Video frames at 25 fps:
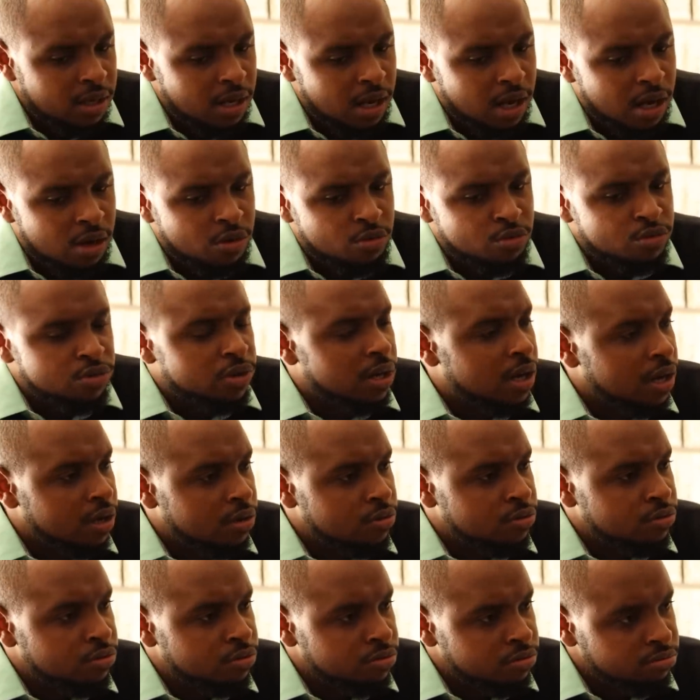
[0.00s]

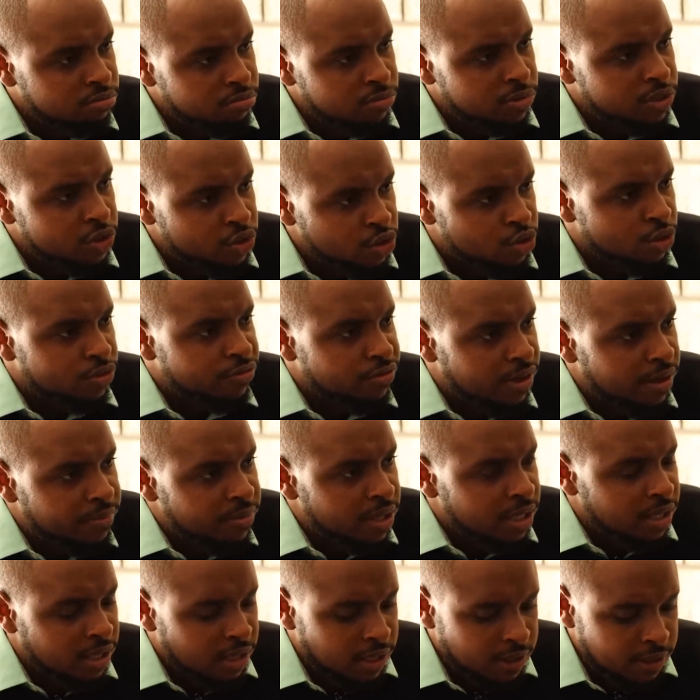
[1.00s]
how is your
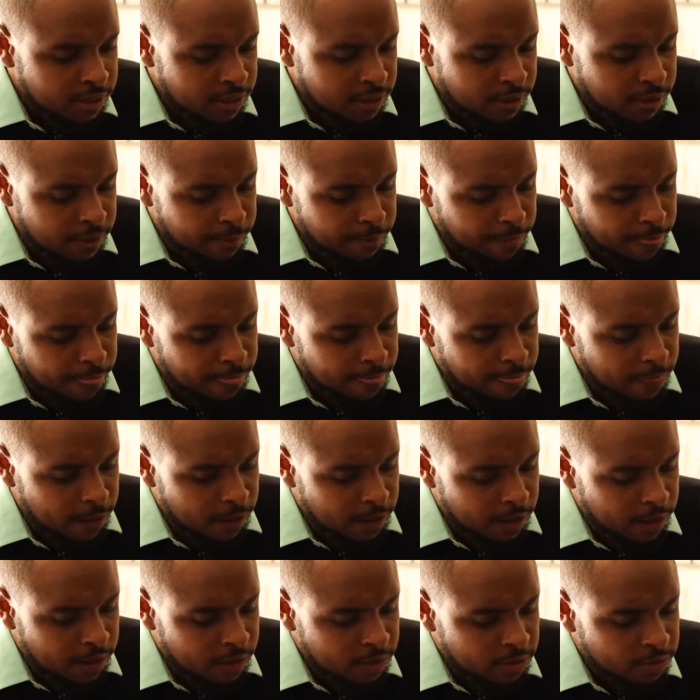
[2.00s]
family? Like
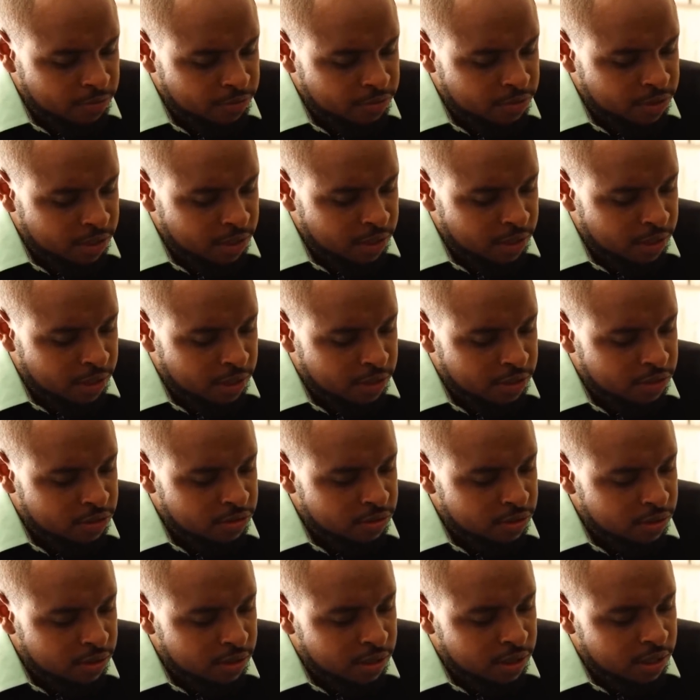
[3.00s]
you said that
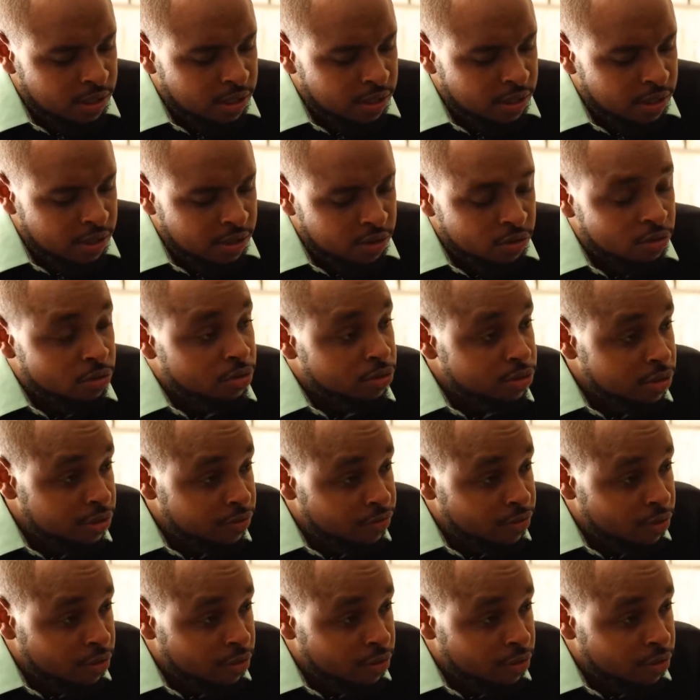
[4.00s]
you lost